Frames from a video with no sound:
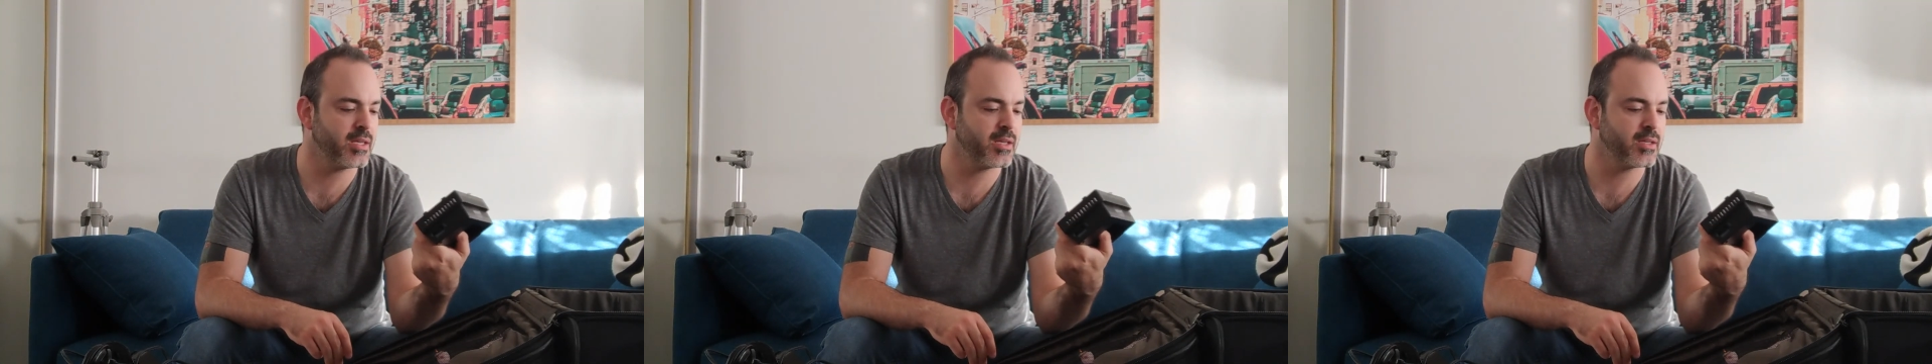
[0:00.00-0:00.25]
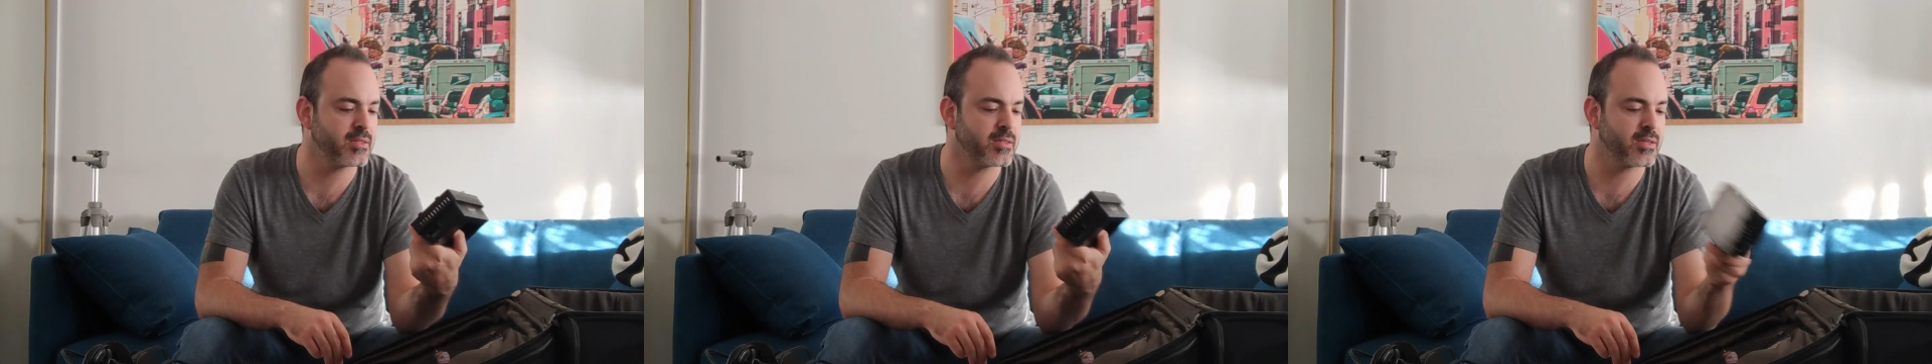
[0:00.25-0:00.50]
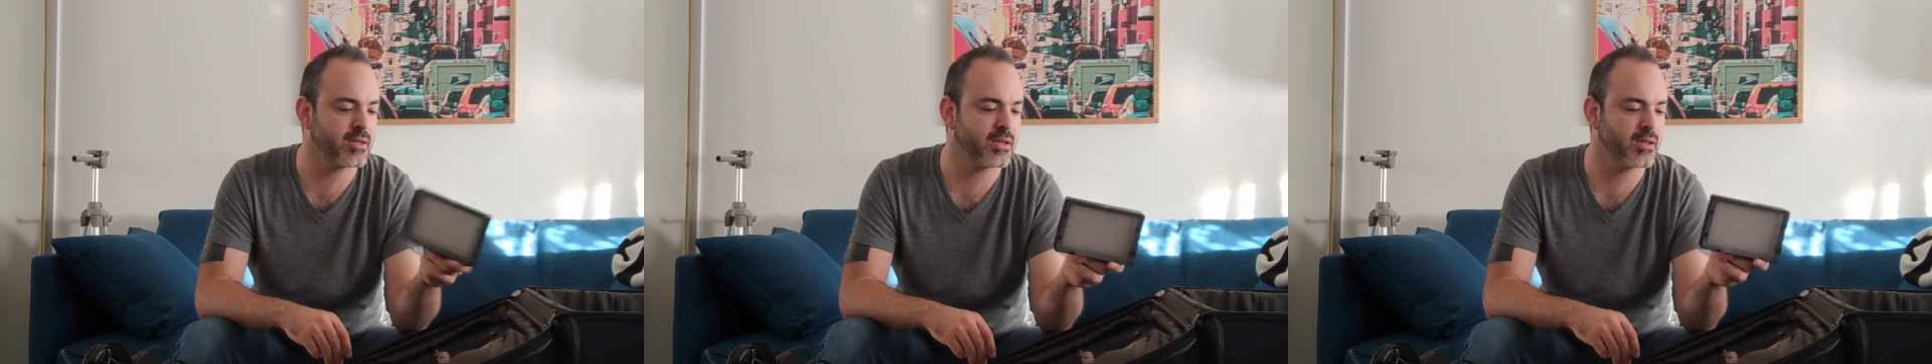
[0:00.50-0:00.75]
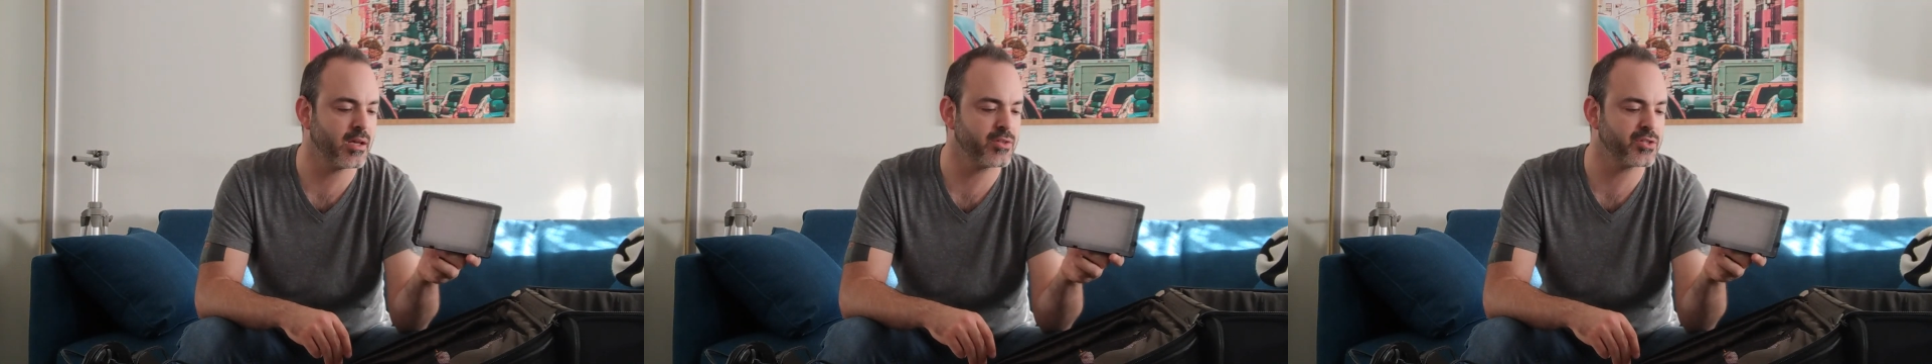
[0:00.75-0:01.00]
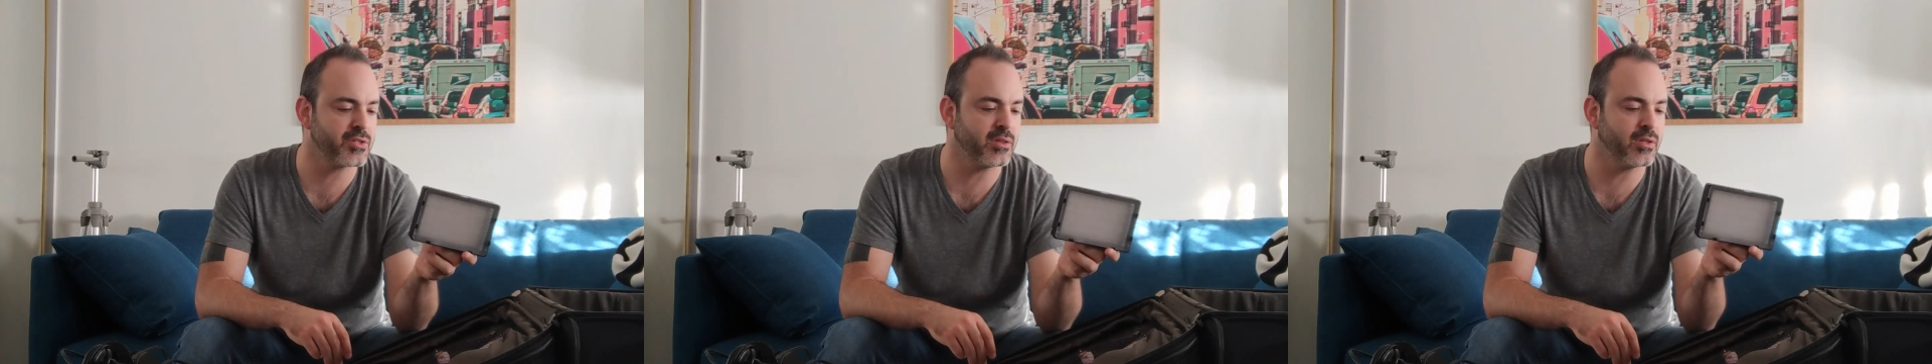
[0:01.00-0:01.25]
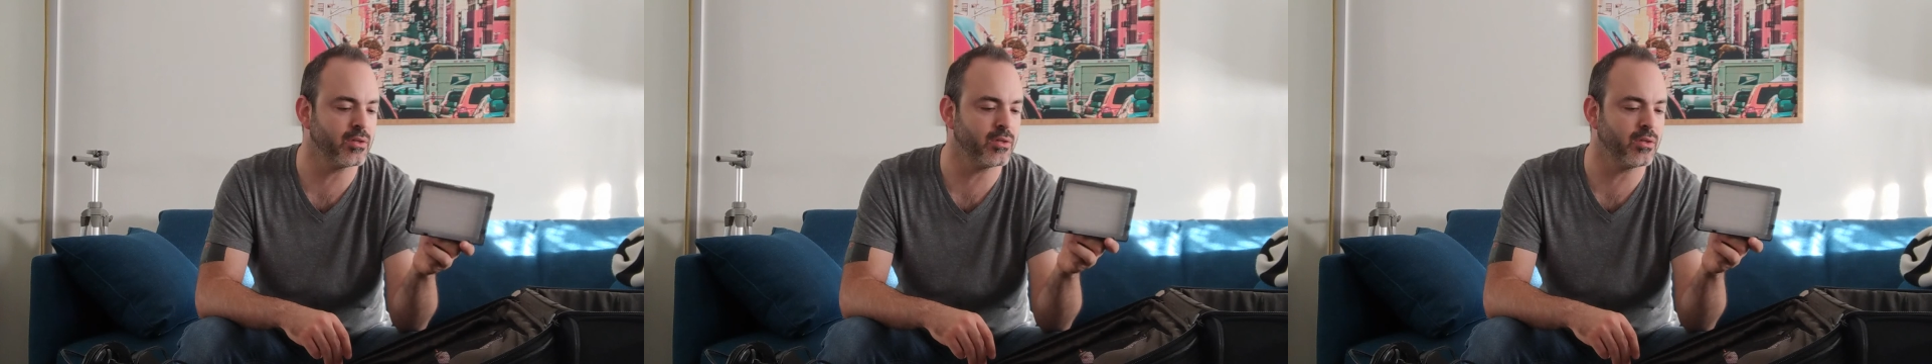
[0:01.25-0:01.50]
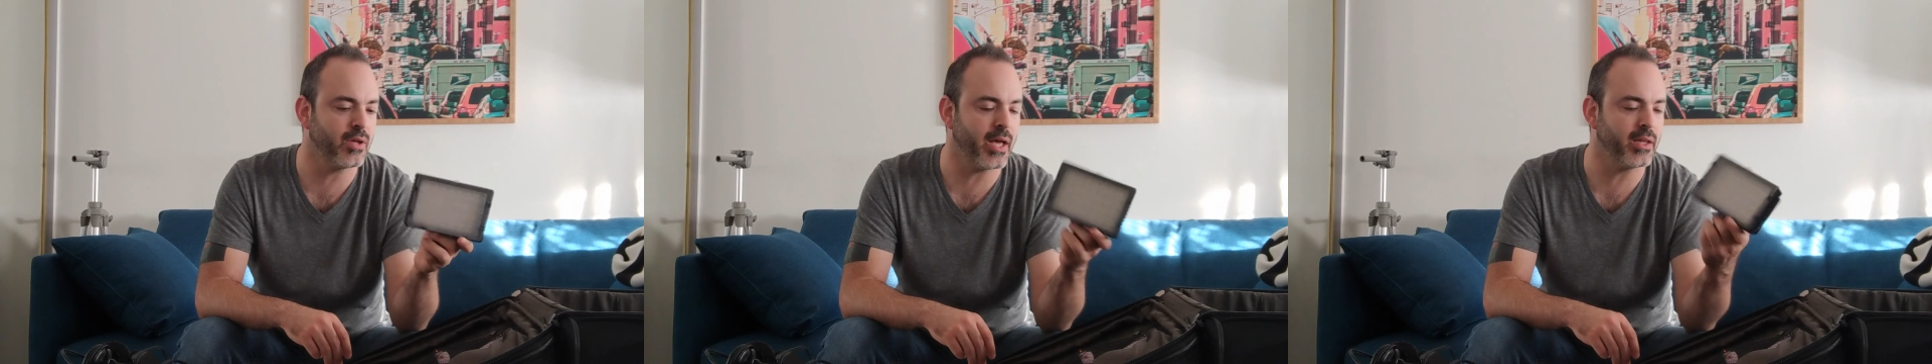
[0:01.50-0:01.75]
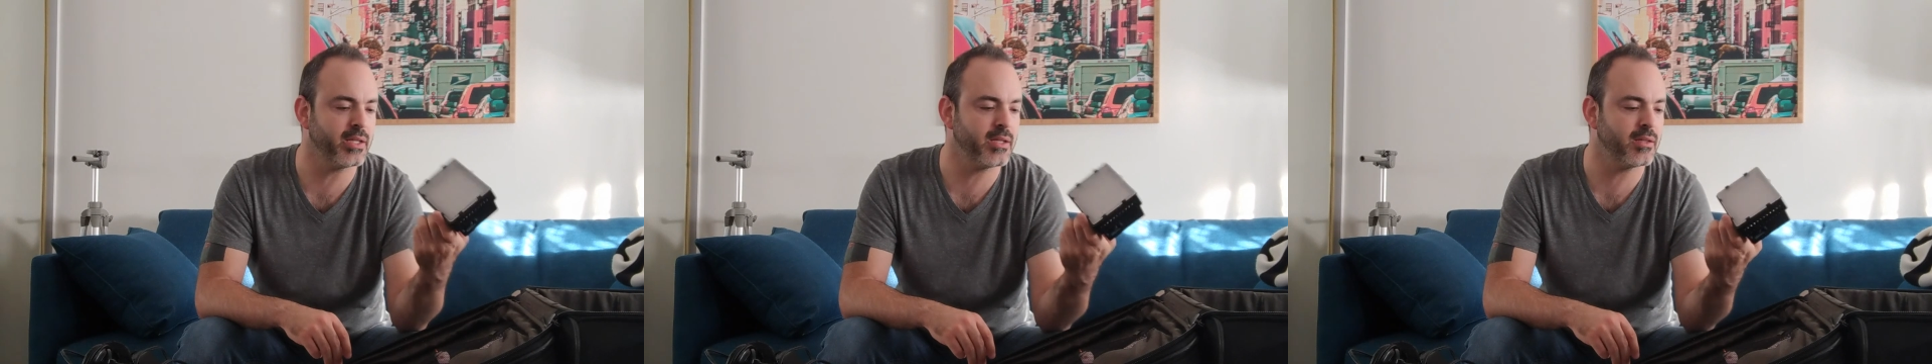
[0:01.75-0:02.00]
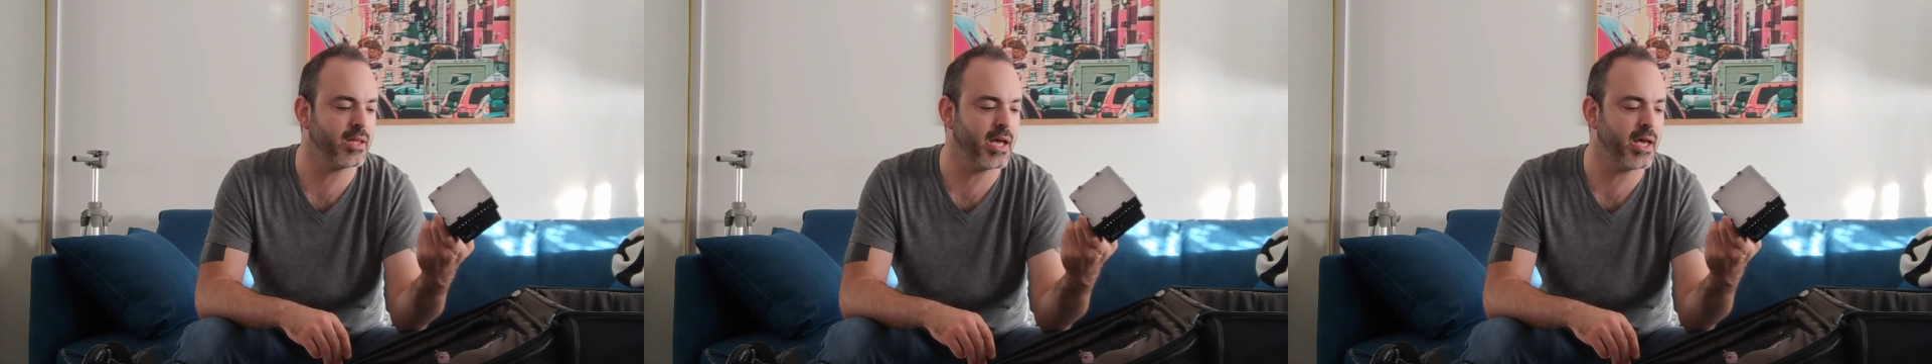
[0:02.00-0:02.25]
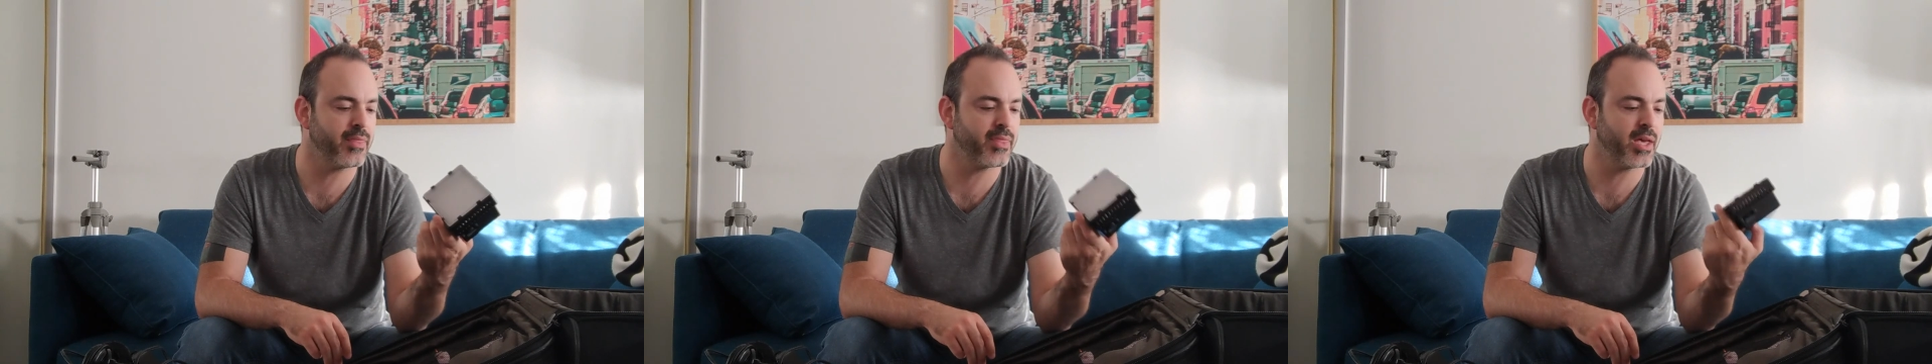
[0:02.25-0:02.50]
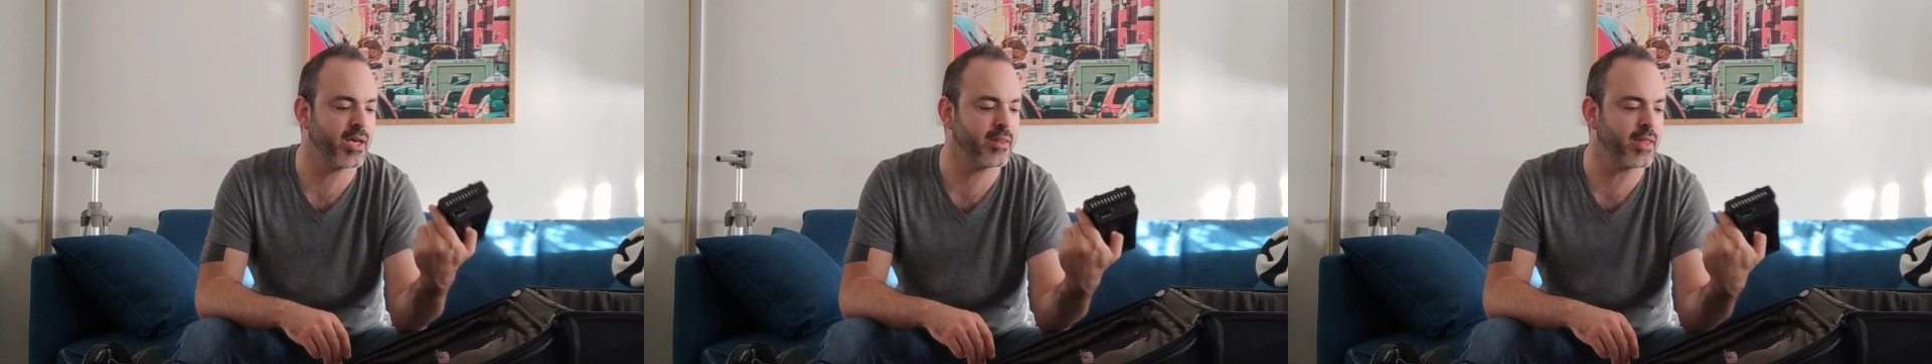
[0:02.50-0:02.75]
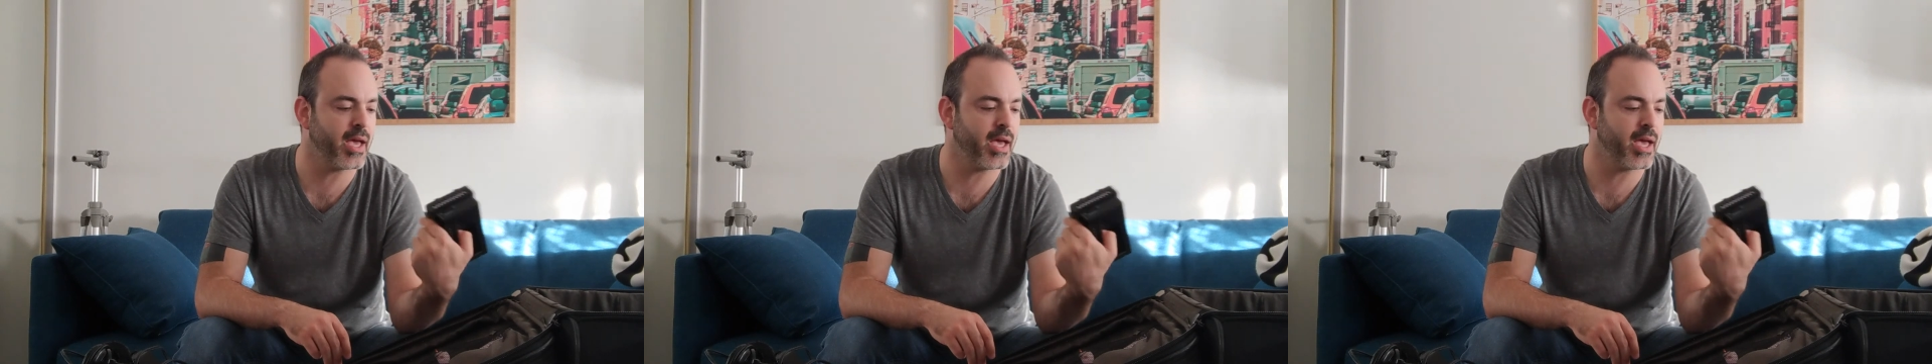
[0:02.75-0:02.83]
It's just a little LED light that